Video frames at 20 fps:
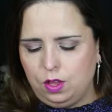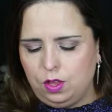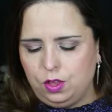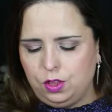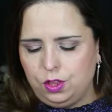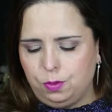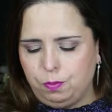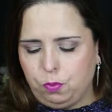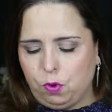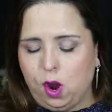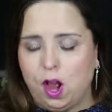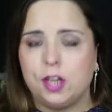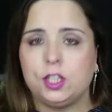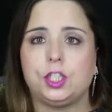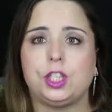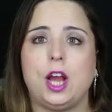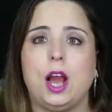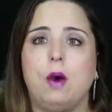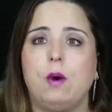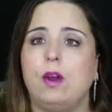the
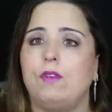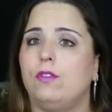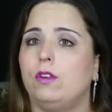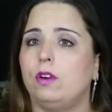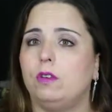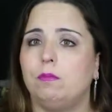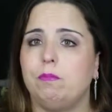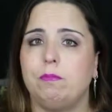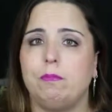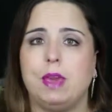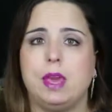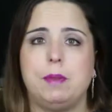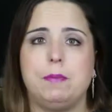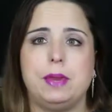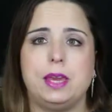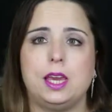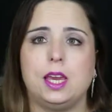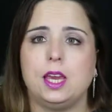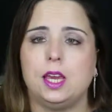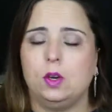brush. However,
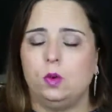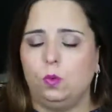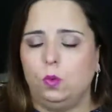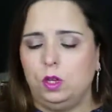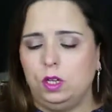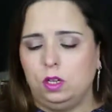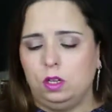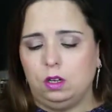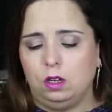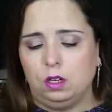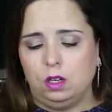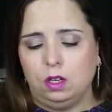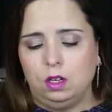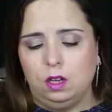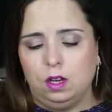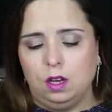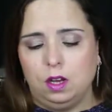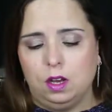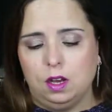maybe it will